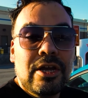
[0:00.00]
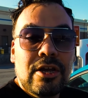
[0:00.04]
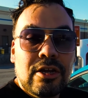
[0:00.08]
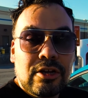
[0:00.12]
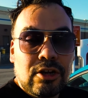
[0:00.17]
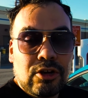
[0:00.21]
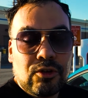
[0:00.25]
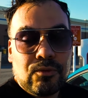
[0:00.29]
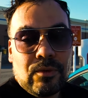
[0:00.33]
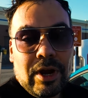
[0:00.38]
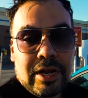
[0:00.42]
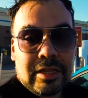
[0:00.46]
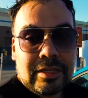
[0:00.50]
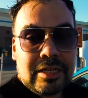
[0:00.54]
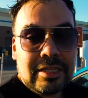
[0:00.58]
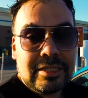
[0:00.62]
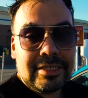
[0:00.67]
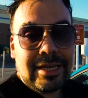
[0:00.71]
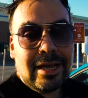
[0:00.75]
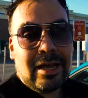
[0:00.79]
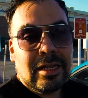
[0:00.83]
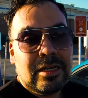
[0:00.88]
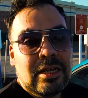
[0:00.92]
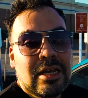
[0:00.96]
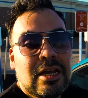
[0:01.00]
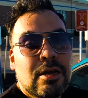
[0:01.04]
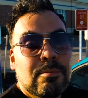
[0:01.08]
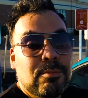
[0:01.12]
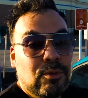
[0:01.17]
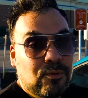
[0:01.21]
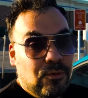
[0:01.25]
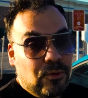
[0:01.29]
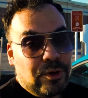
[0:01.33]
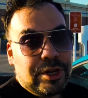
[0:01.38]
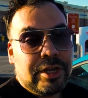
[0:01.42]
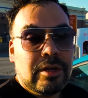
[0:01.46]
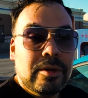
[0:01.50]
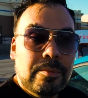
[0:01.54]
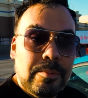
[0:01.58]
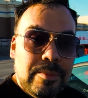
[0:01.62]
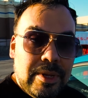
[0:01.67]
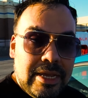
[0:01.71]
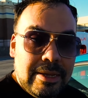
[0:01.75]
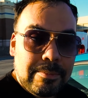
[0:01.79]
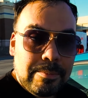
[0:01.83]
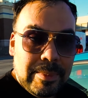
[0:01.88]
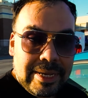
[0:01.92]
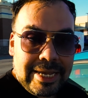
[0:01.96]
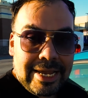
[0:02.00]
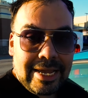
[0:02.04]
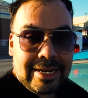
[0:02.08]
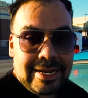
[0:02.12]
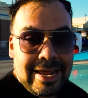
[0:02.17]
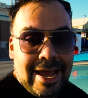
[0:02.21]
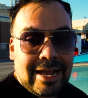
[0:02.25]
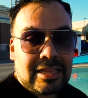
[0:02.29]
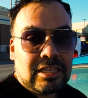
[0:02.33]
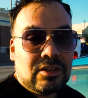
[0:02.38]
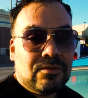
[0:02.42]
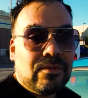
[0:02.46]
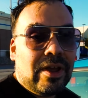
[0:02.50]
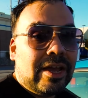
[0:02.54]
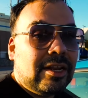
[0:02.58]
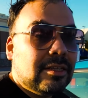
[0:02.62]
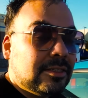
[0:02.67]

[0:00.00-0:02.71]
correctly done, before you can begin activating.